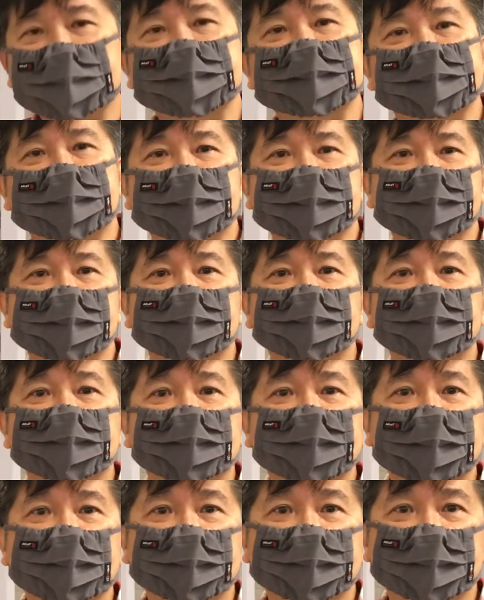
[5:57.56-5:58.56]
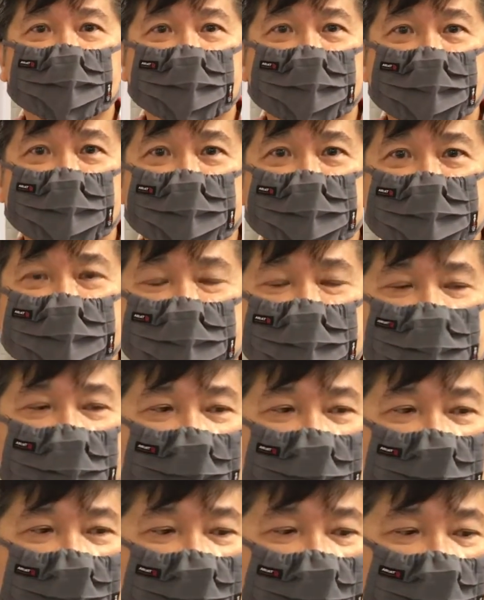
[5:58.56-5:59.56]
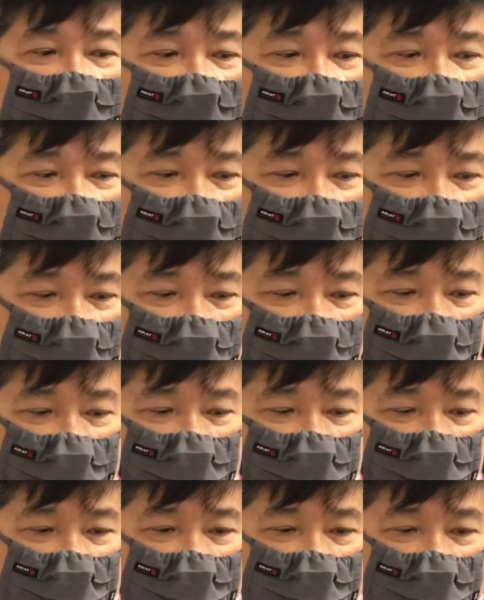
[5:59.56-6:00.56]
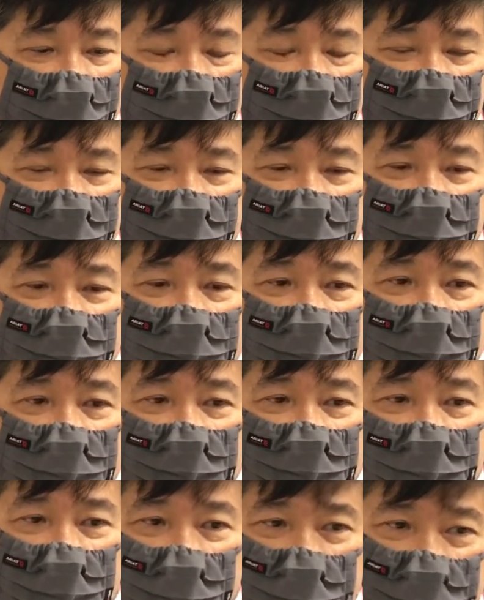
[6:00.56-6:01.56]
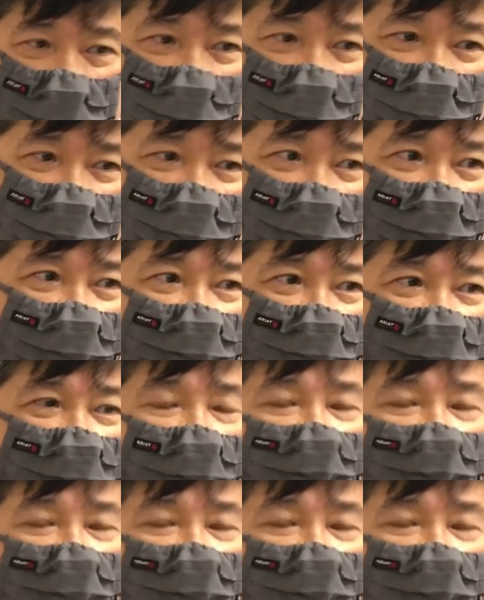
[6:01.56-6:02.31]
session with me, of course. If you don't want to do that,